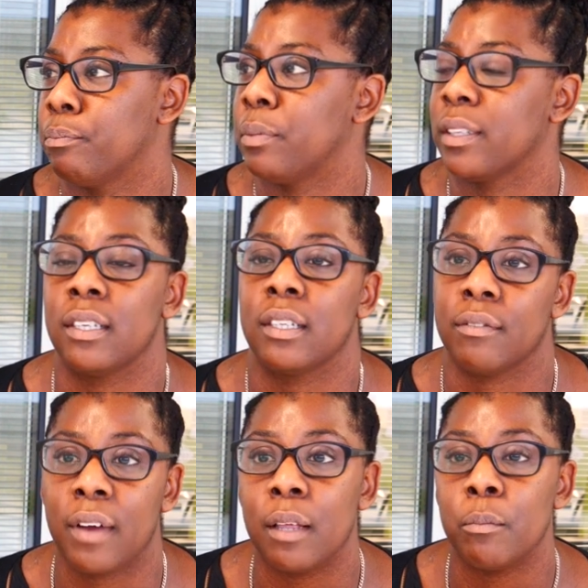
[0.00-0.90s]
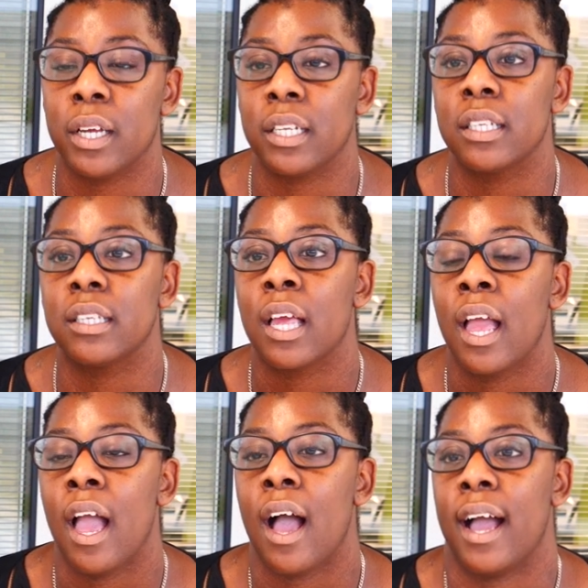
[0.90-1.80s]
business development,
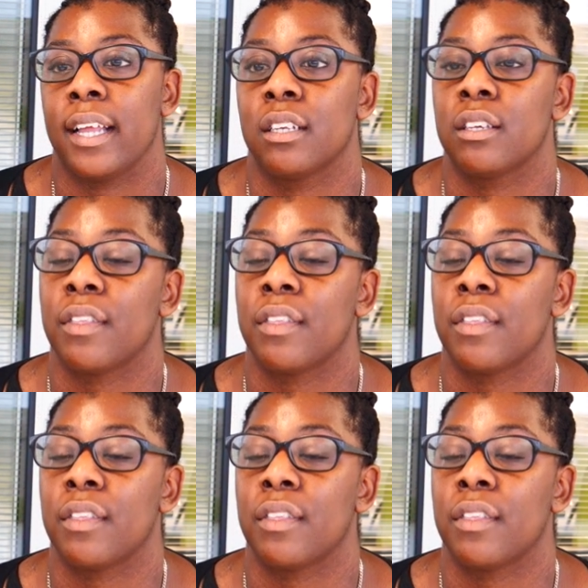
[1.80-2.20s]
and